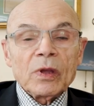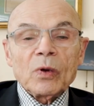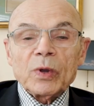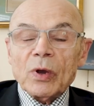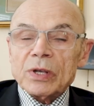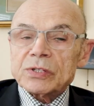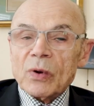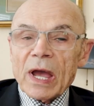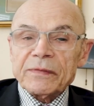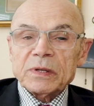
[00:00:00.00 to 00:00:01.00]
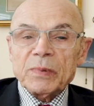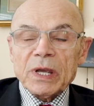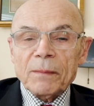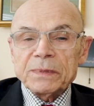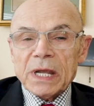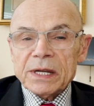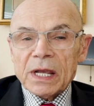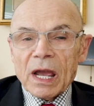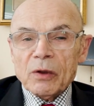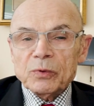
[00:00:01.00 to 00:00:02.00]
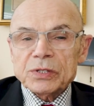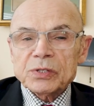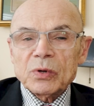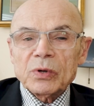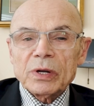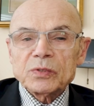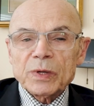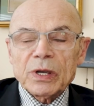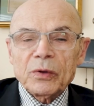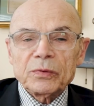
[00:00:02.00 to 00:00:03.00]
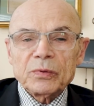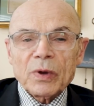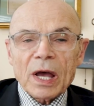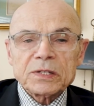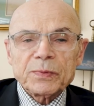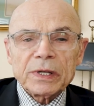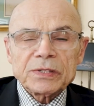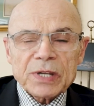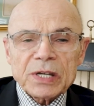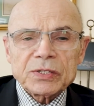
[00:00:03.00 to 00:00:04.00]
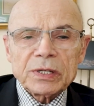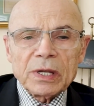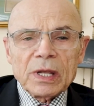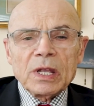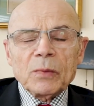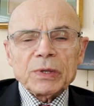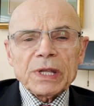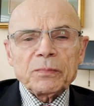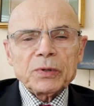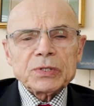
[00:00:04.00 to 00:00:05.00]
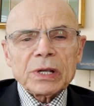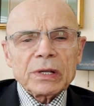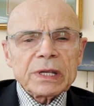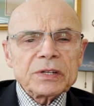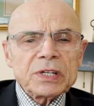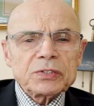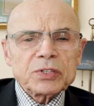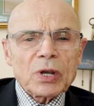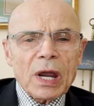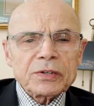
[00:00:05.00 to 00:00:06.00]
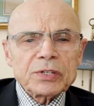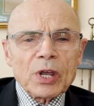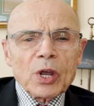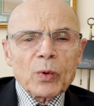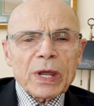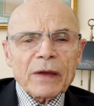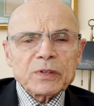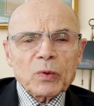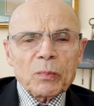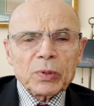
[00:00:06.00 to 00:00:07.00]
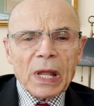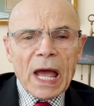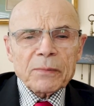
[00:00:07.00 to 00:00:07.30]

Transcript: We also have to be updating our risk score as we go through hospitalization, but then particularly at discharge, we have to apply